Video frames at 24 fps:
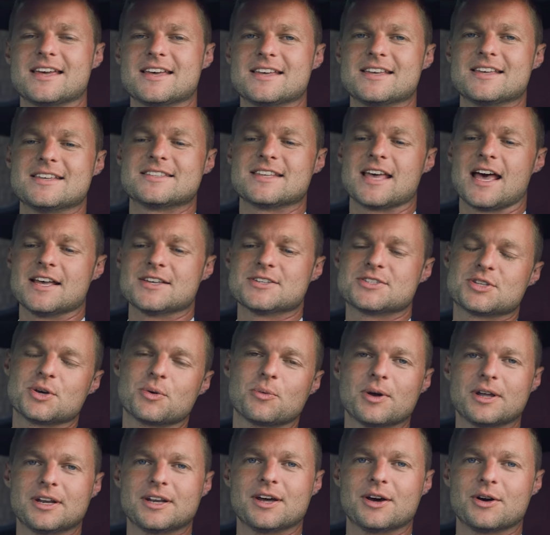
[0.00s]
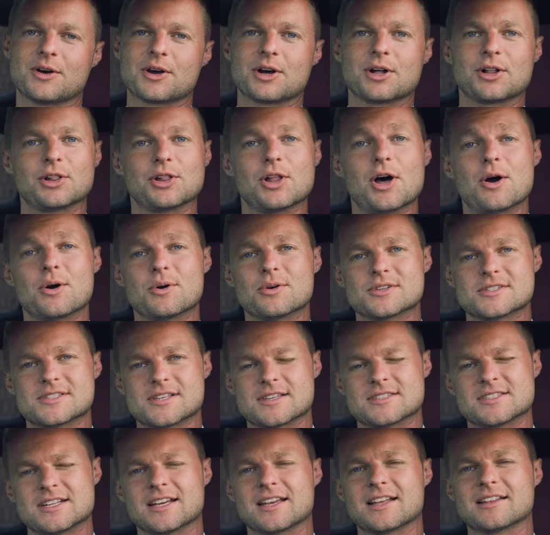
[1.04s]
is as the window
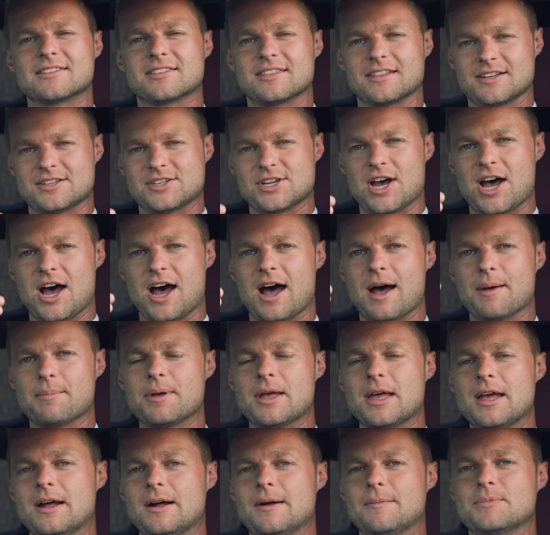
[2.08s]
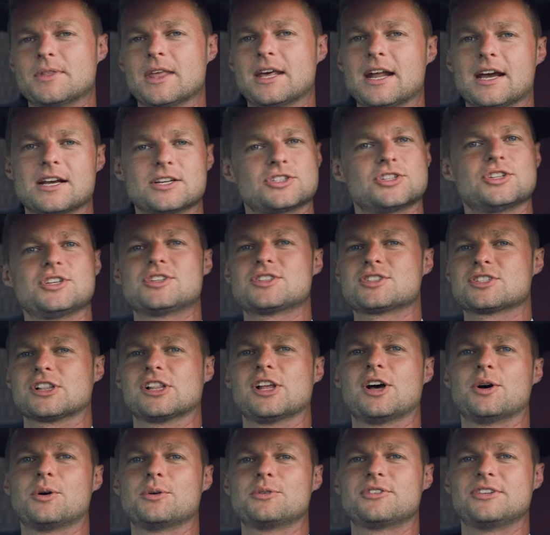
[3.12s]
closes and it gets to the top, it actually
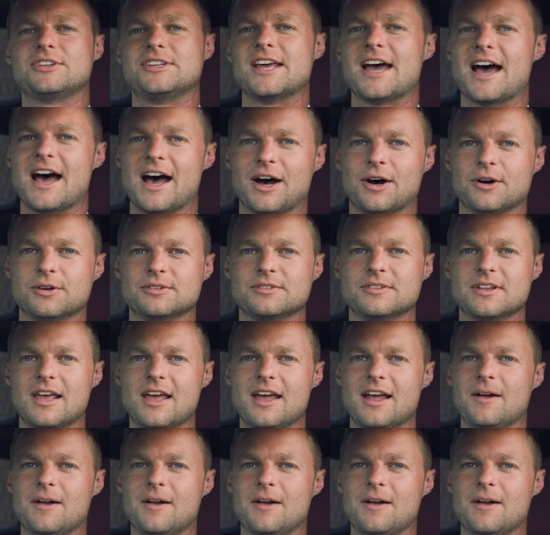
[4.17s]
slows down.